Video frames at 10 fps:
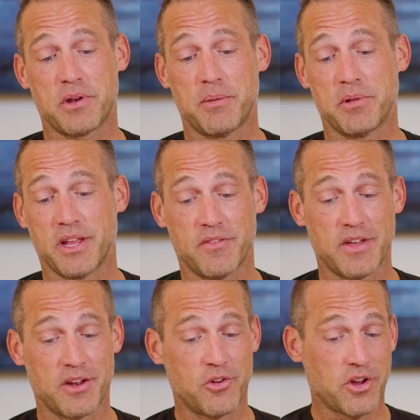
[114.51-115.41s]
I believe
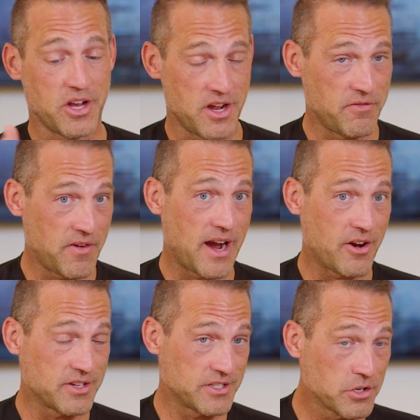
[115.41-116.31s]
that cooking on fire
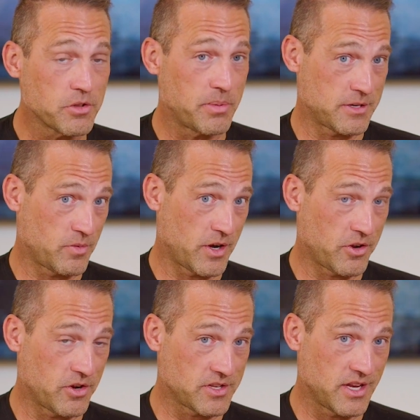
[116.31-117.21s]
is still the best way to
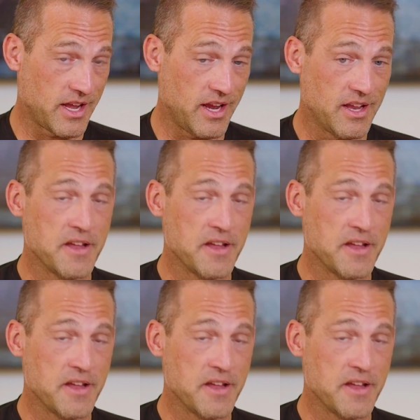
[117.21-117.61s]
cook today.